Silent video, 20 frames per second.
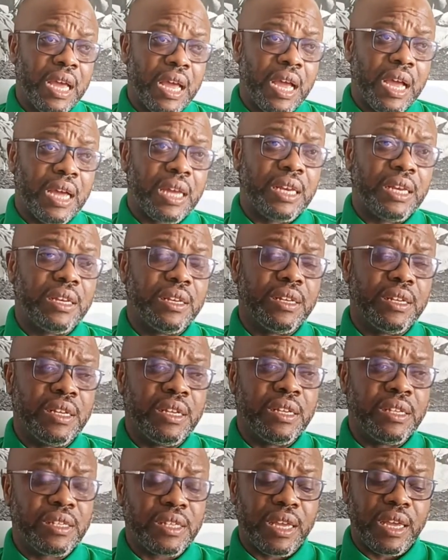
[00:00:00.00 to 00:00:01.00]
And
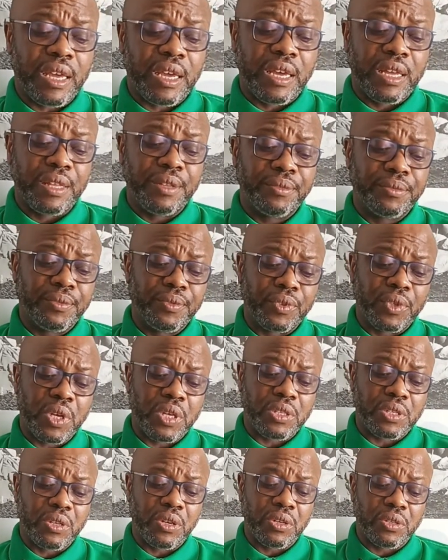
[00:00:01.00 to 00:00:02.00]
this, again,
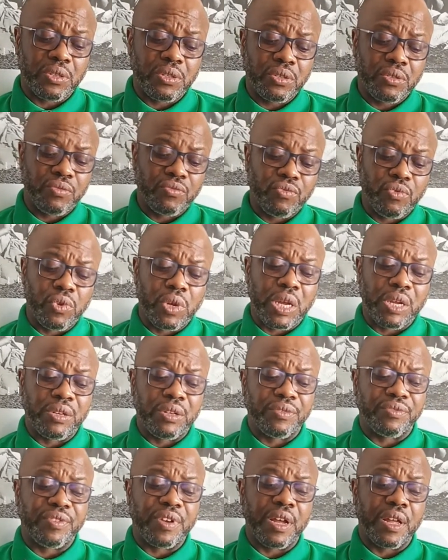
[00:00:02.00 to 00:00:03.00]
does not rule out
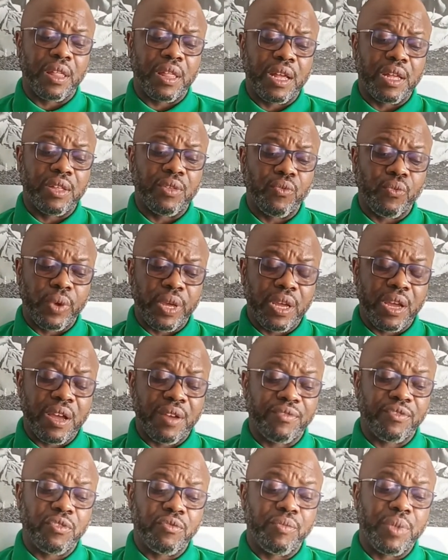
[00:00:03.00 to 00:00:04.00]
the fact that we
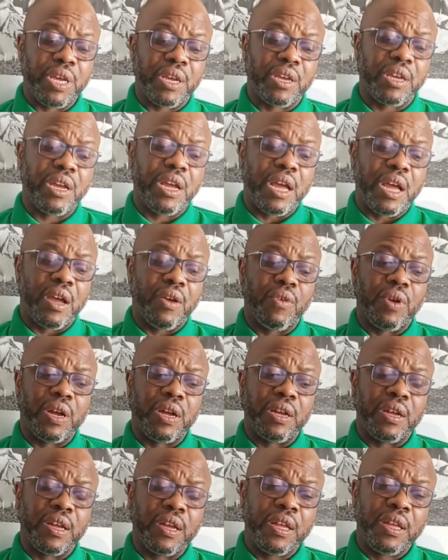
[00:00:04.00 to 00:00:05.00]
have to make
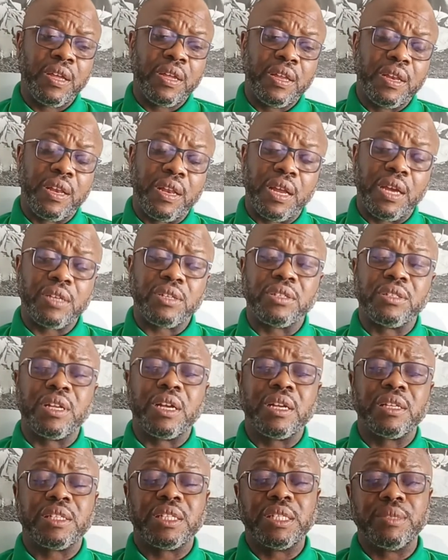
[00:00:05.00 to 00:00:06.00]
our
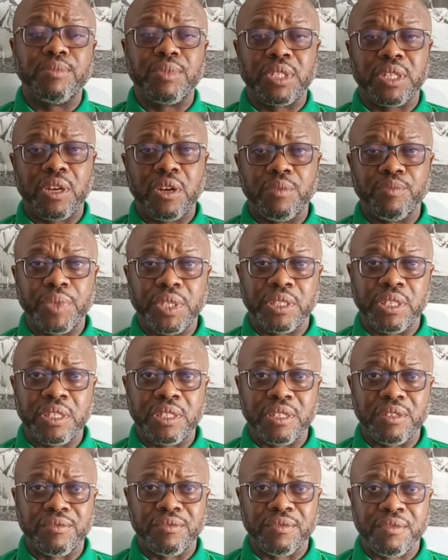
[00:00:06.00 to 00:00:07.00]
national teams
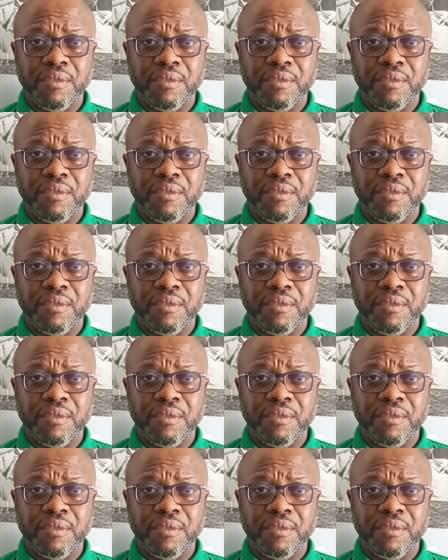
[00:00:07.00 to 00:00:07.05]
competitive.